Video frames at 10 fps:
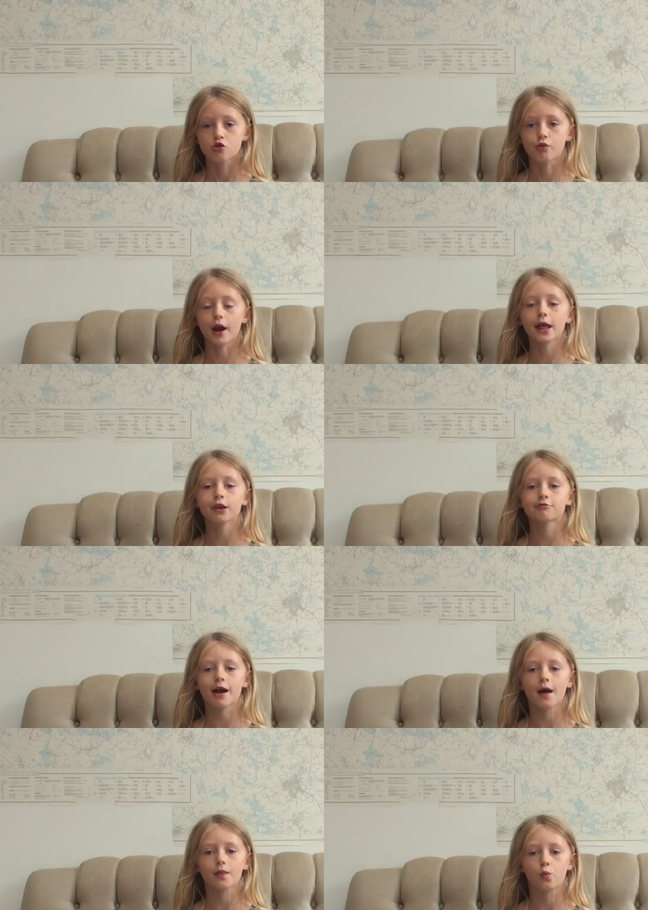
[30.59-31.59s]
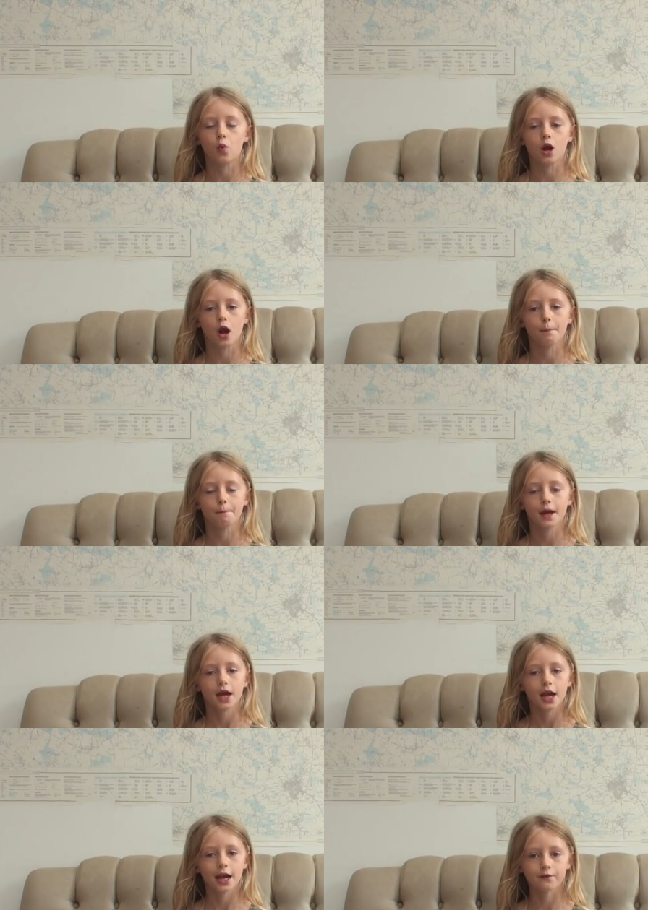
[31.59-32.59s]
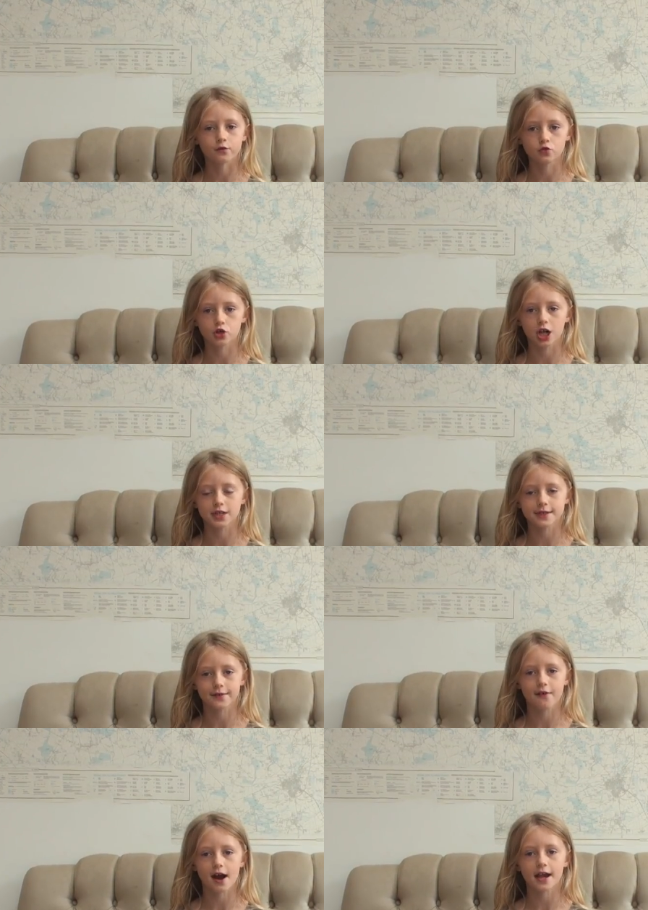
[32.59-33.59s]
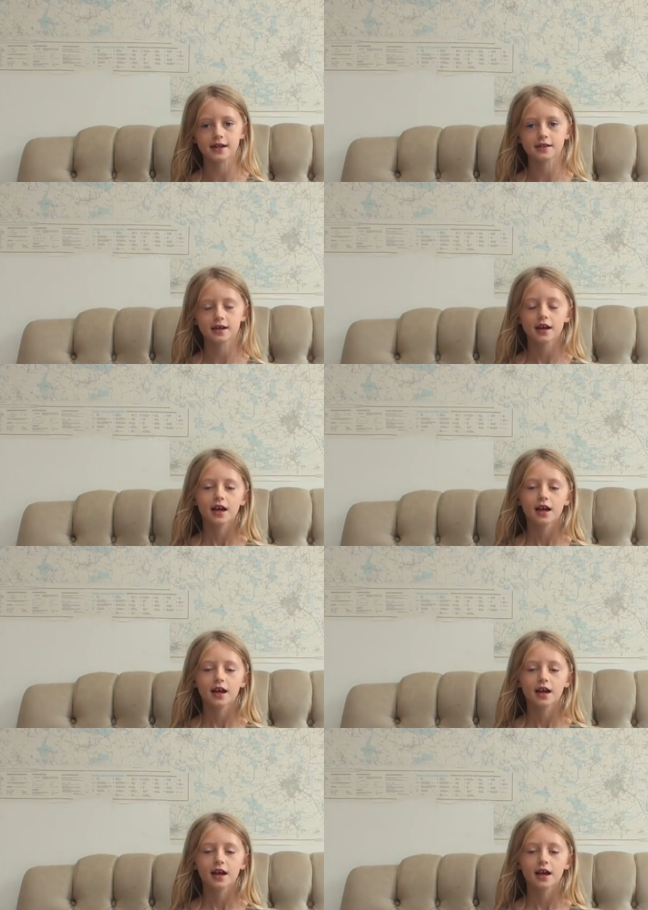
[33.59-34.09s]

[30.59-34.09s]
Running round the woodlump, if you chance to find